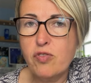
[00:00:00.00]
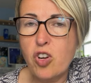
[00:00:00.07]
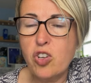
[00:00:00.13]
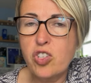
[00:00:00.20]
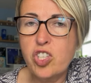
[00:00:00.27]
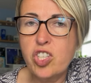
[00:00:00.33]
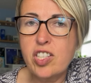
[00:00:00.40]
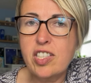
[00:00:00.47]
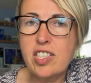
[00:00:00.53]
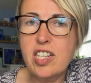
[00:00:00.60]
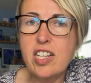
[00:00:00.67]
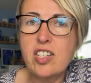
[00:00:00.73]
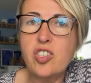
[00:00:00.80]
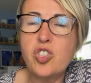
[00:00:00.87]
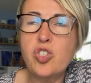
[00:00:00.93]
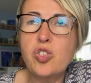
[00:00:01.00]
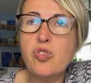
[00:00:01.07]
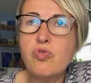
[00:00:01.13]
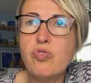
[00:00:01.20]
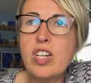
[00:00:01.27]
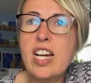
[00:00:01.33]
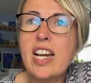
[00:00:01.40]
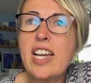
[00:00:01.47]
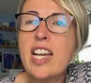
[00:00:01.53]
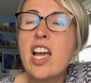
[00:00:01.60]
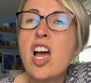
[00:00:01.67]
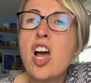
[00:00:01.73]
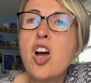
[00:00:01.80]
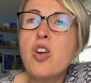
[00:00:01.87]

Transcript: of consciousness to really